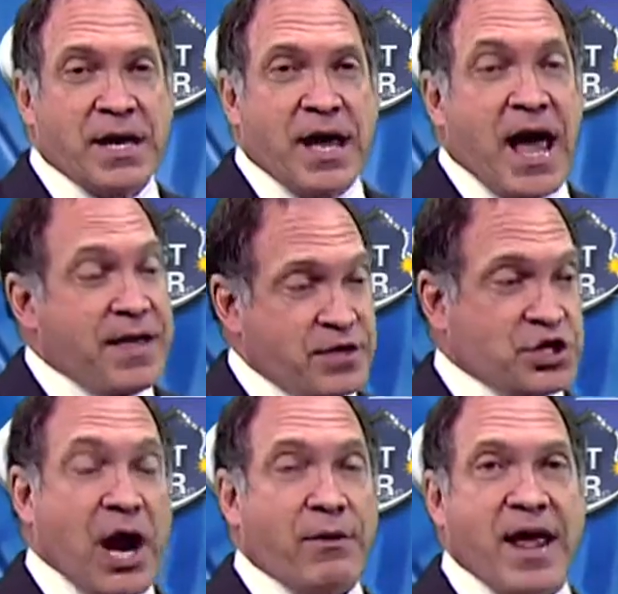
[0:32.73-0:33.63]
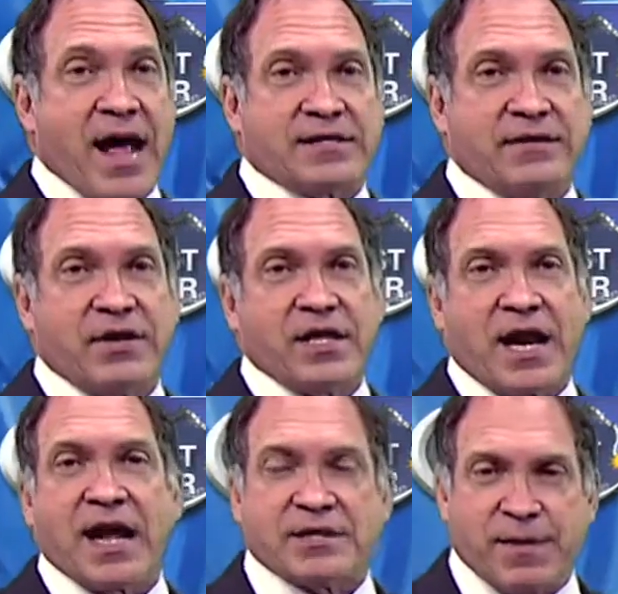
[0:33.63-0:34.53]
And the showery activity
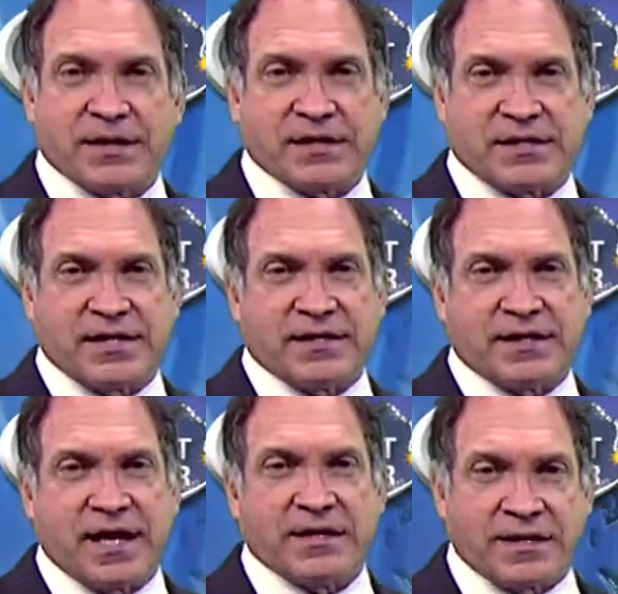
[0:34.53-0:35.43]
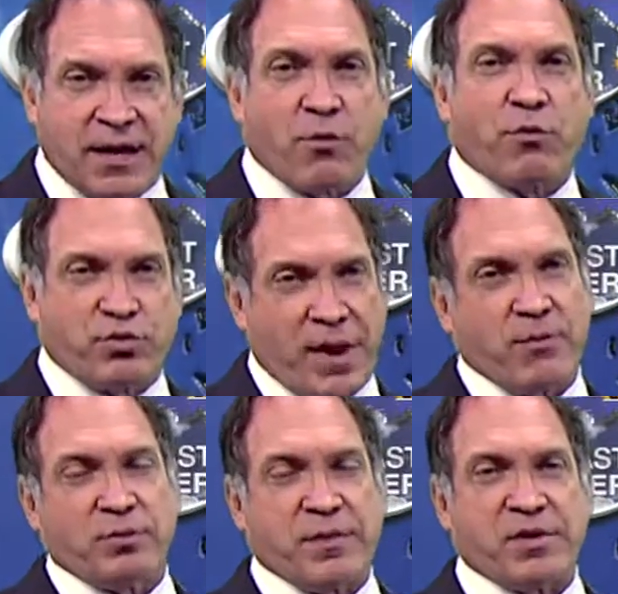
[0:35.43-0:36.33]
that I expect to see today. Today will
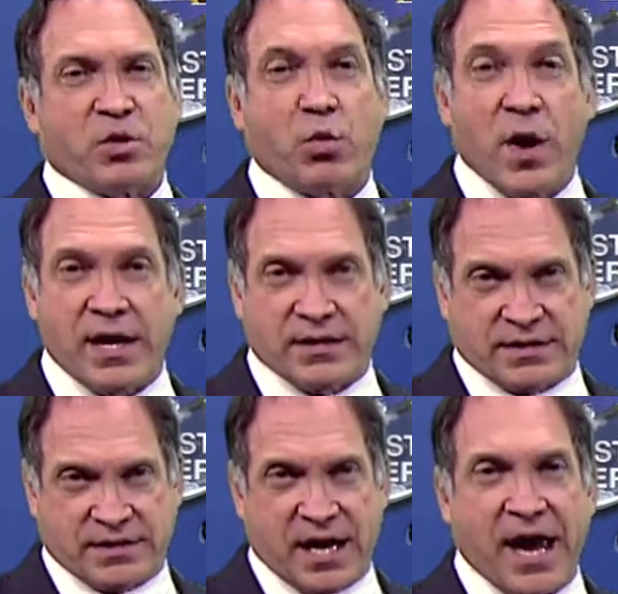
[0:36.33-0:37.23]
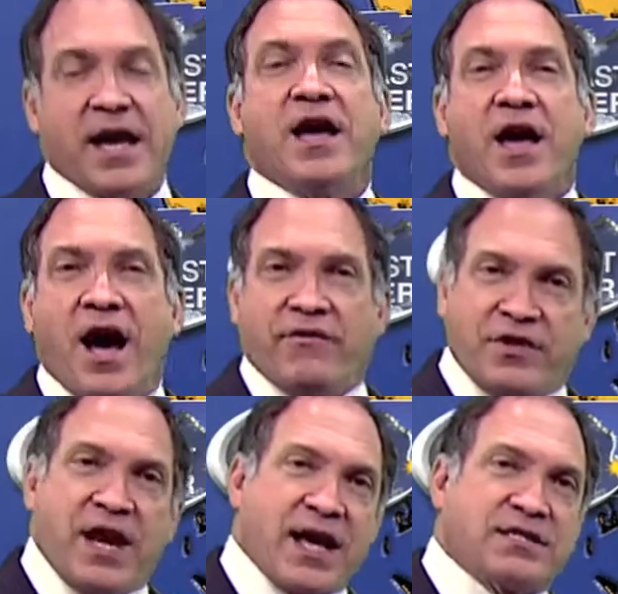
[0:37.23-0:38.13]
probably be the wettest day of
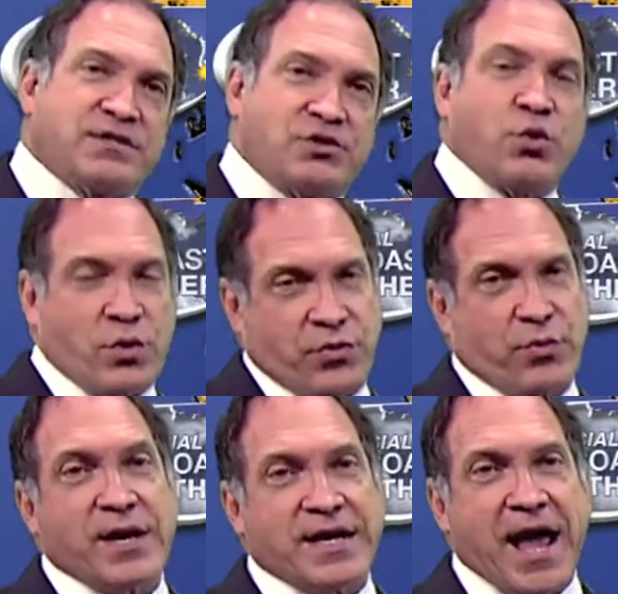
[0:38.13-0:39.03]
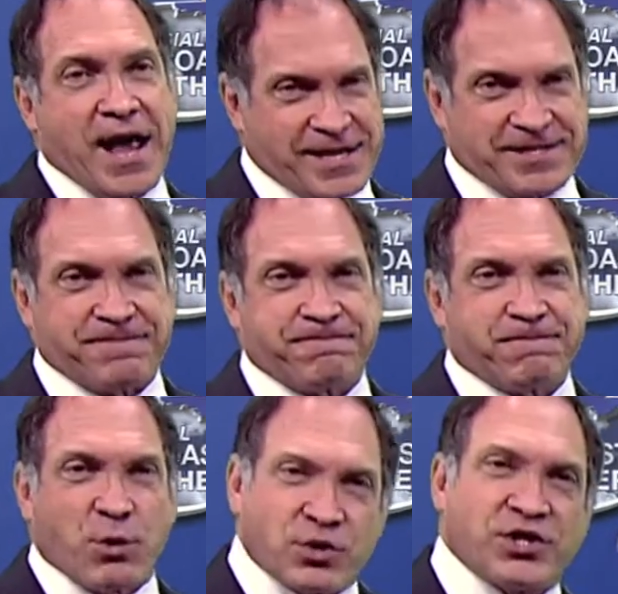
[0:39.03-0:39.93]
the next two or three days.
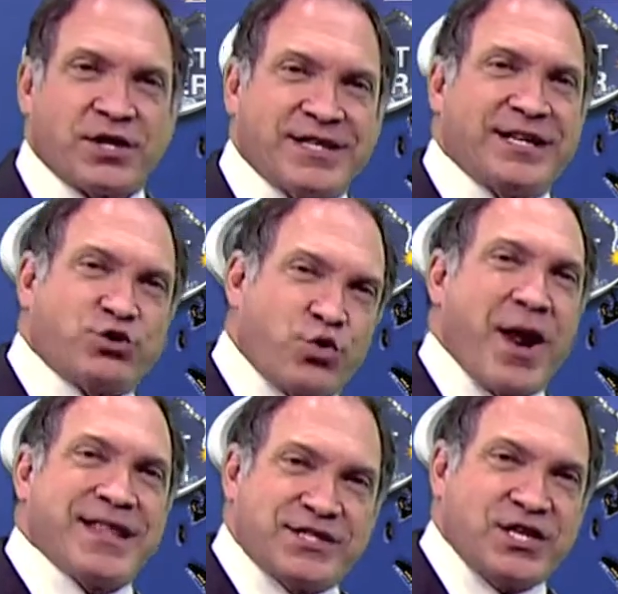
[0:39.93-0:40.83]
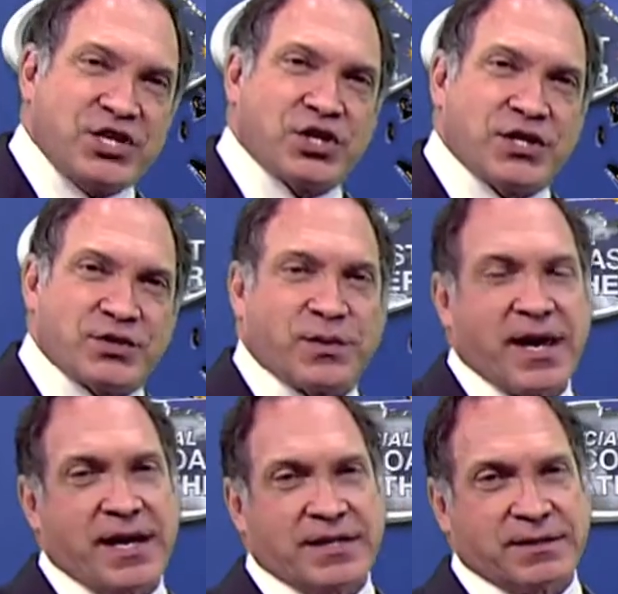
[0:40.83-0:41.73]
We'll start to transition as we
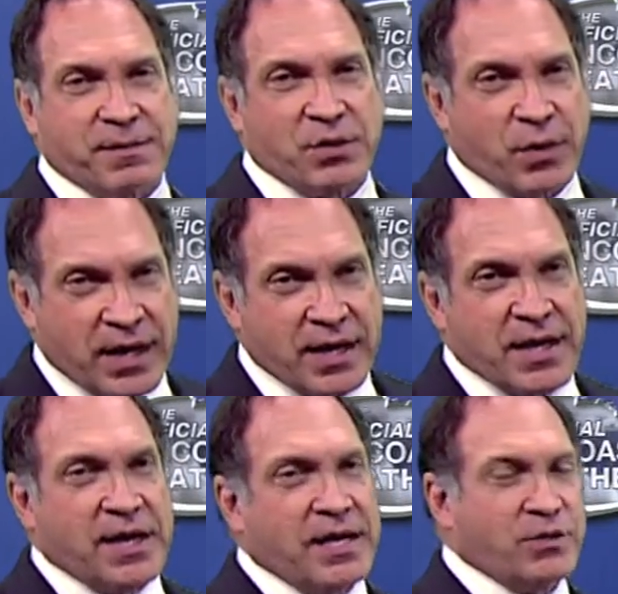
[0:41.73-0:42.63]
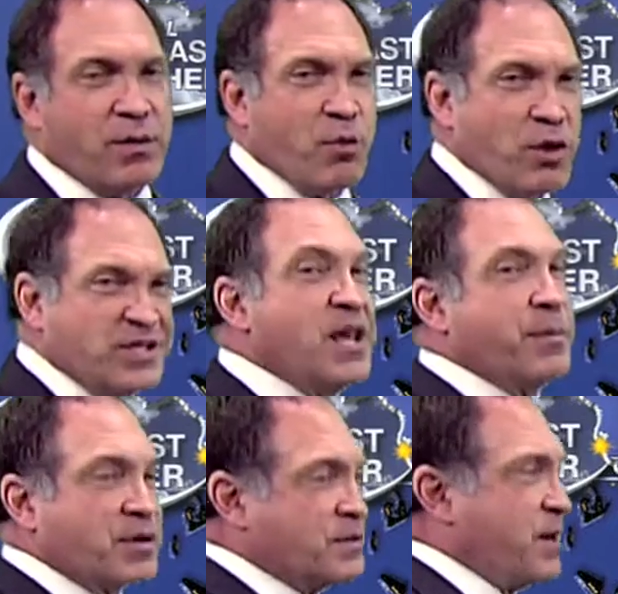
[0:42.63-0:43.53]
head into midweek into a more
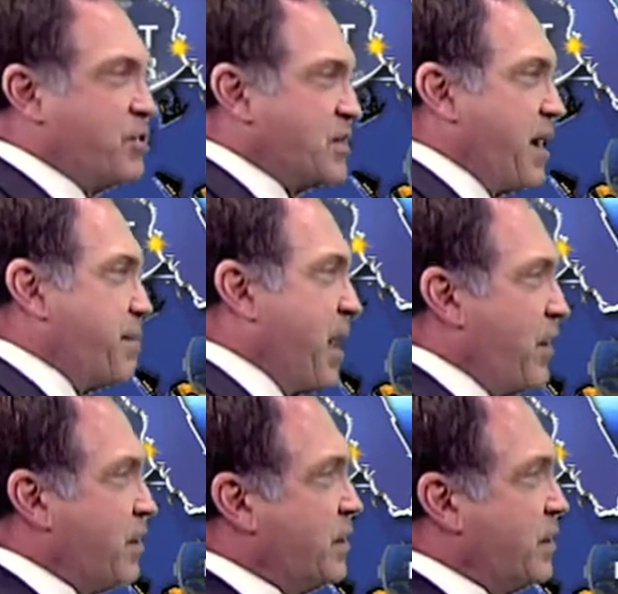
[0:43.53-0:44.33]
typical summertime pattern.